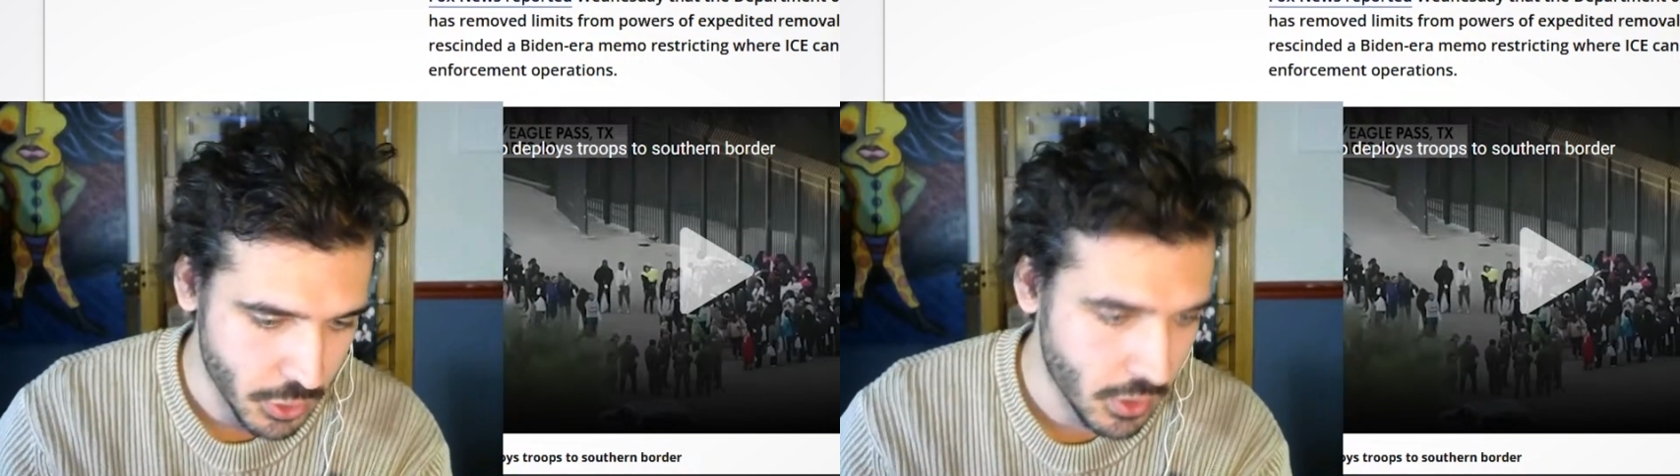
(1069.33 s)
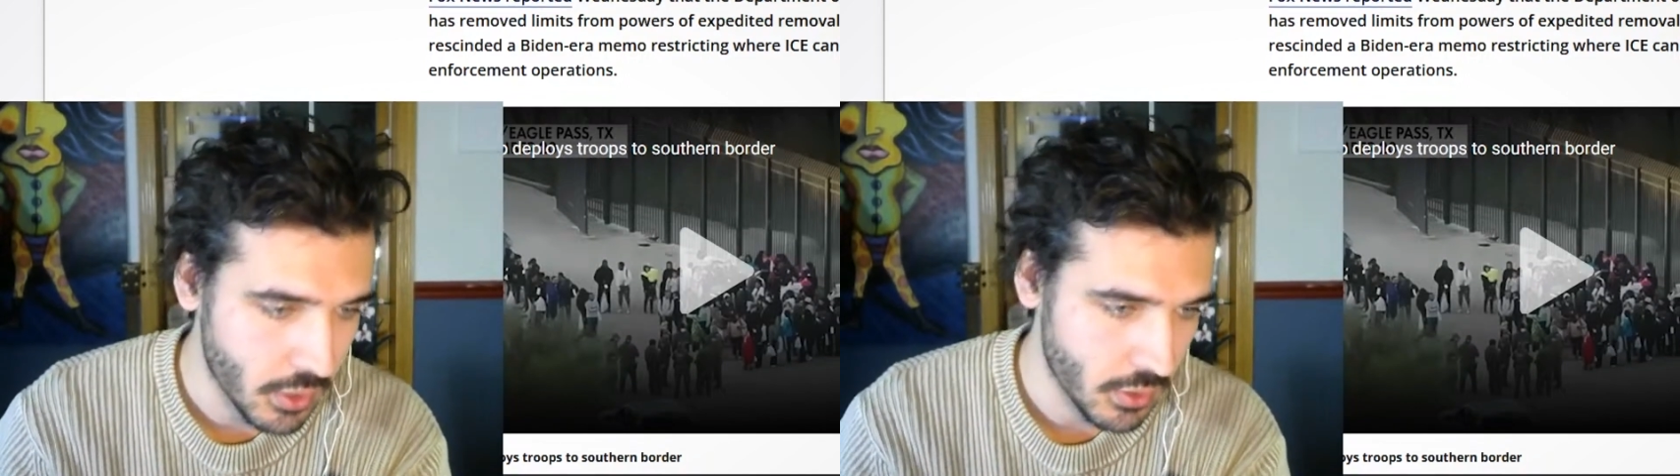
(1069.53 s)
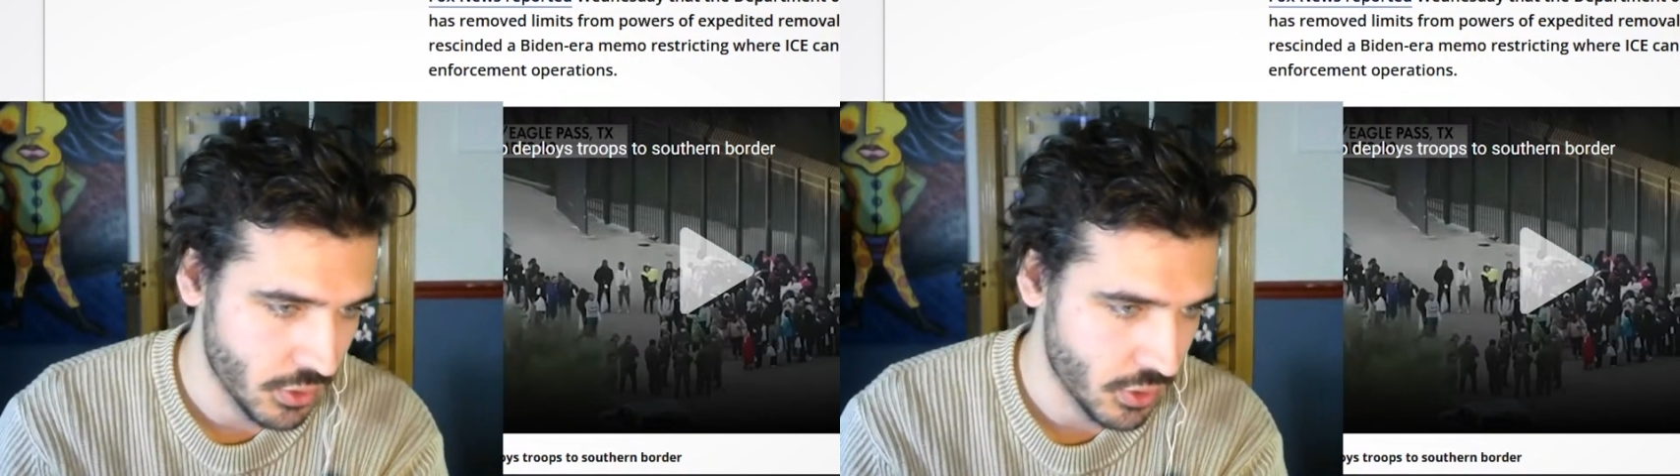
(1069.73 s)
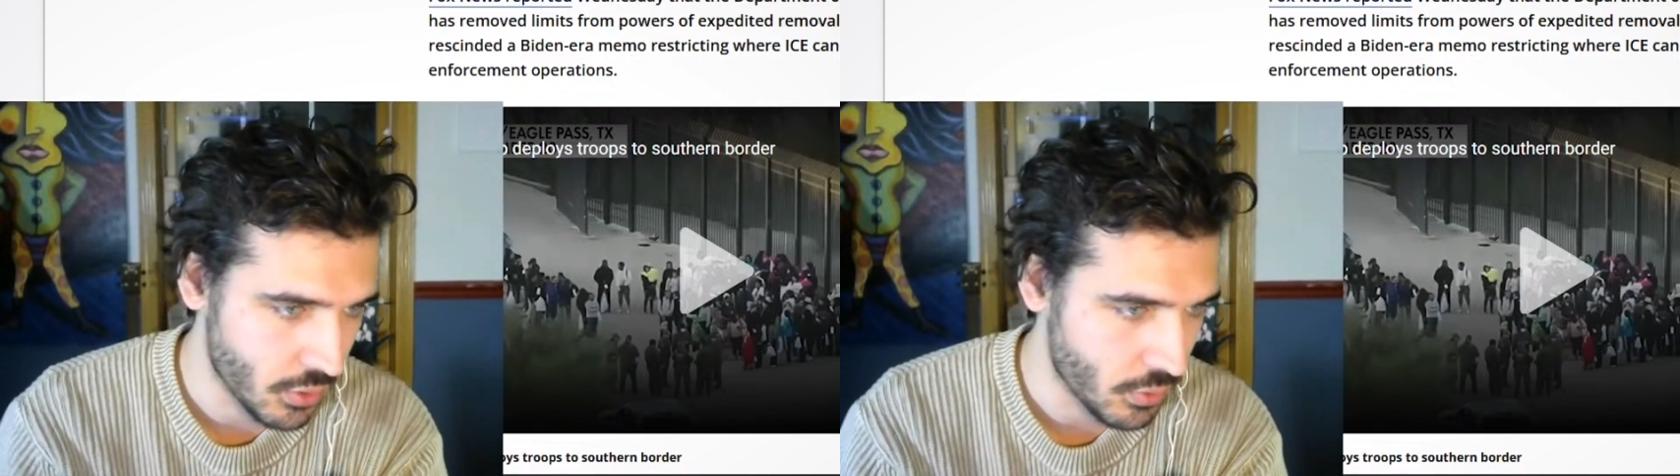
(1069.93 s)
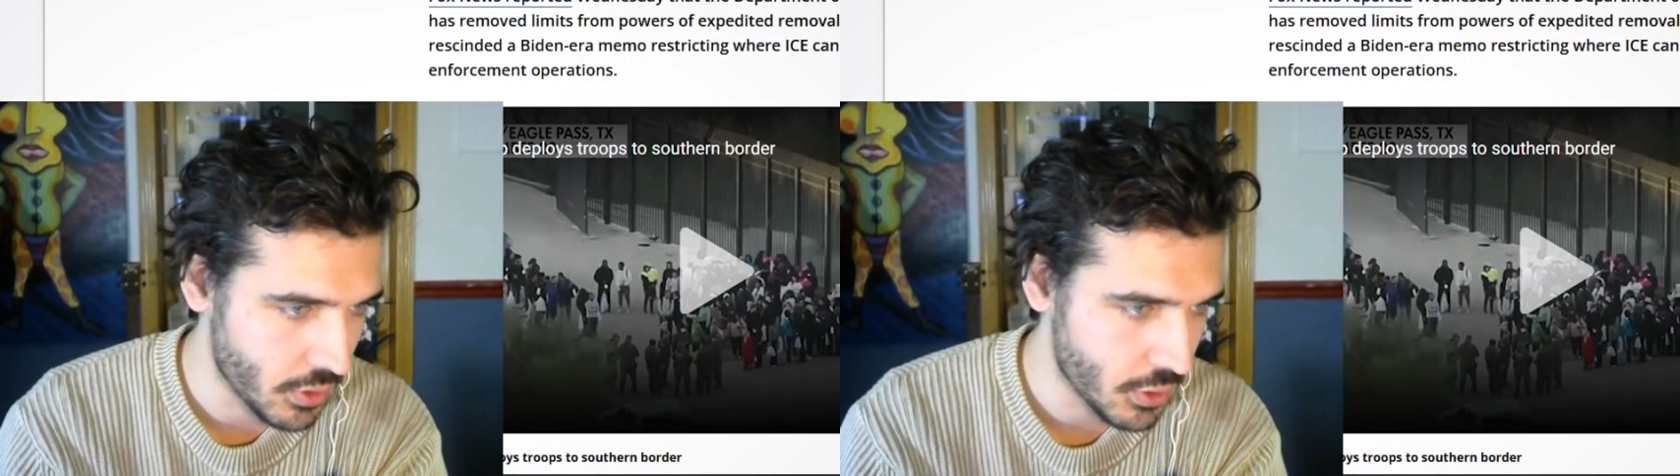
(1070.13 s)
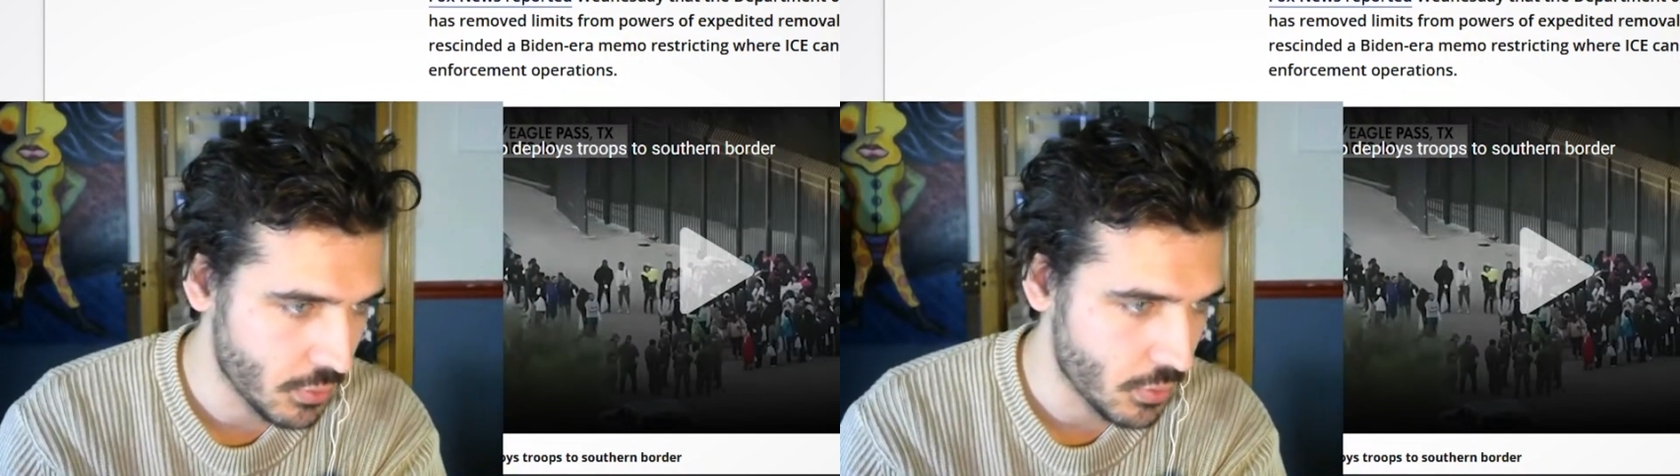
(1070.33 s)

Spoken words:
cars are going to